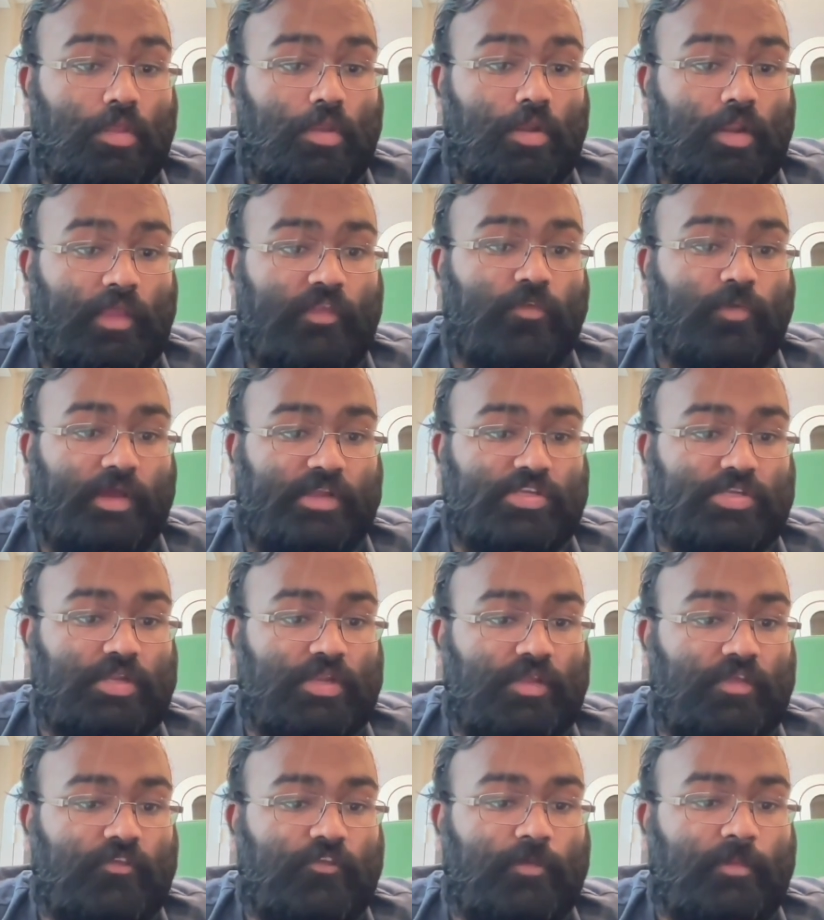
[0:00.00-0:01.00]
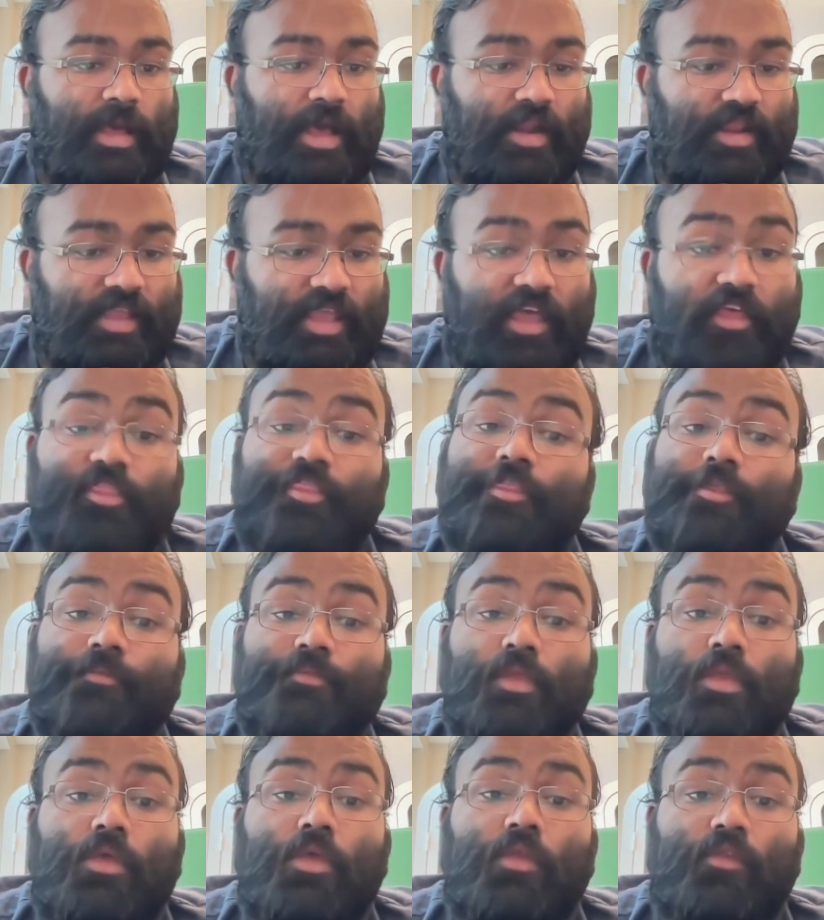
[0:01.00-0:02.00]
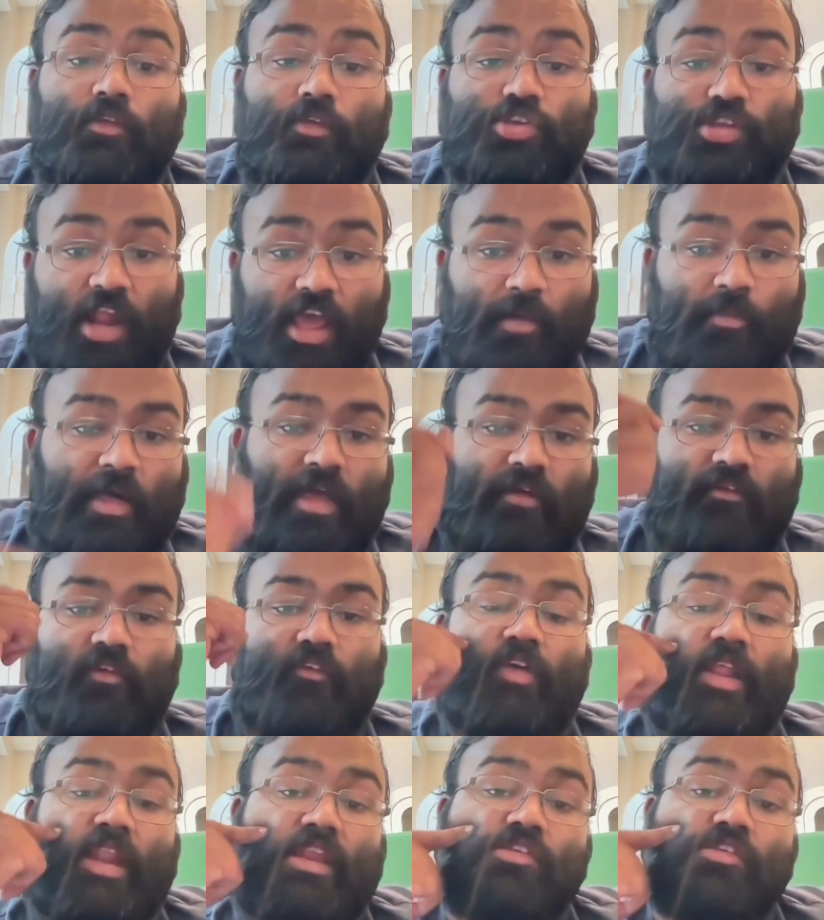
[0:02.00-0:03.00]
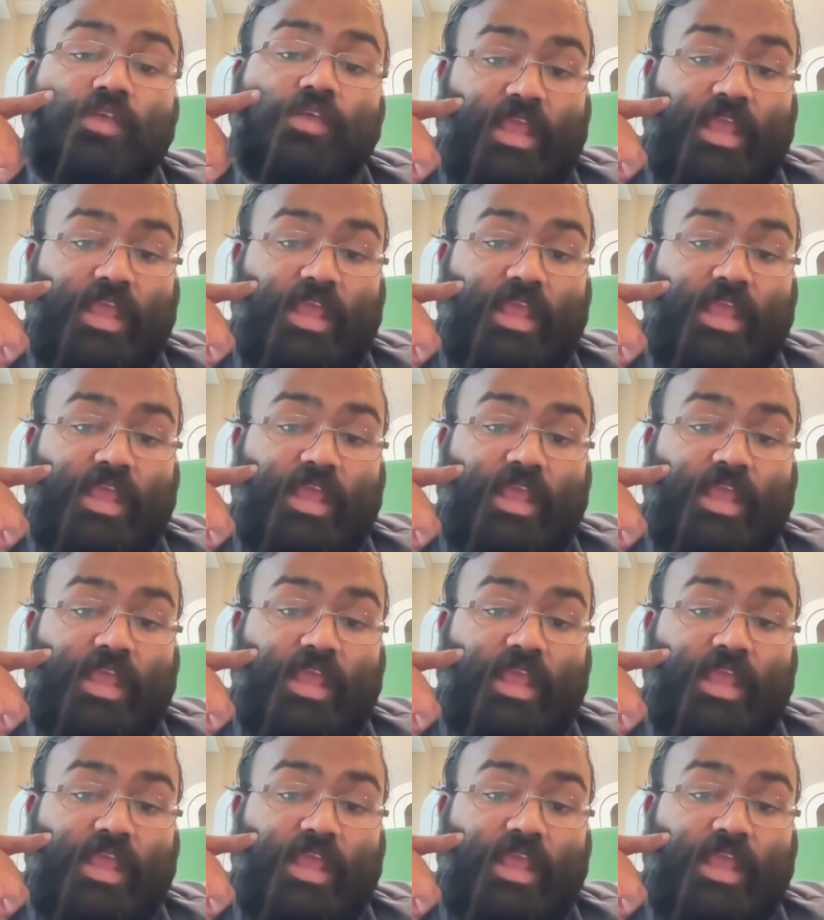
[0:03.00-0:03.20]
Next question is from Anakef. So should I apply for financial